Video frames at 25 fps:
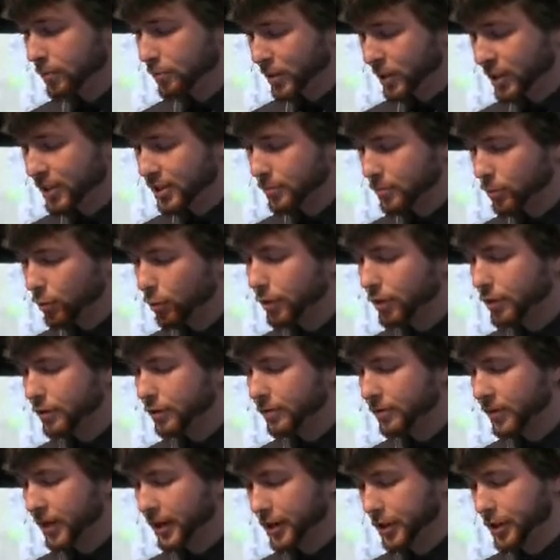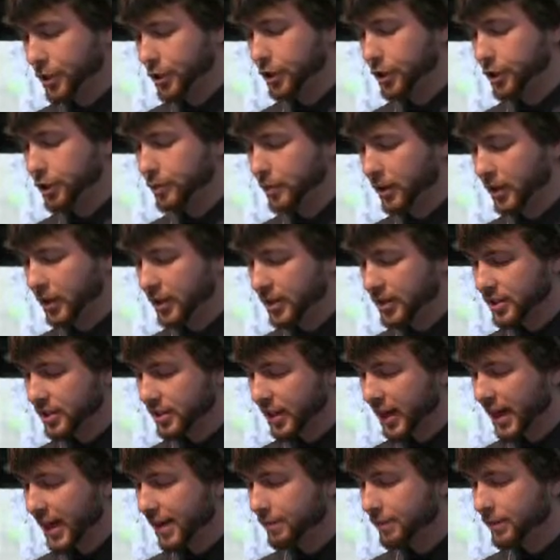But it's important to find a church because
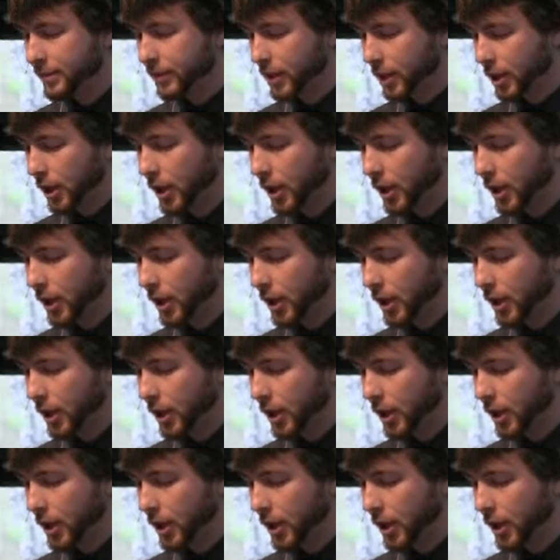life in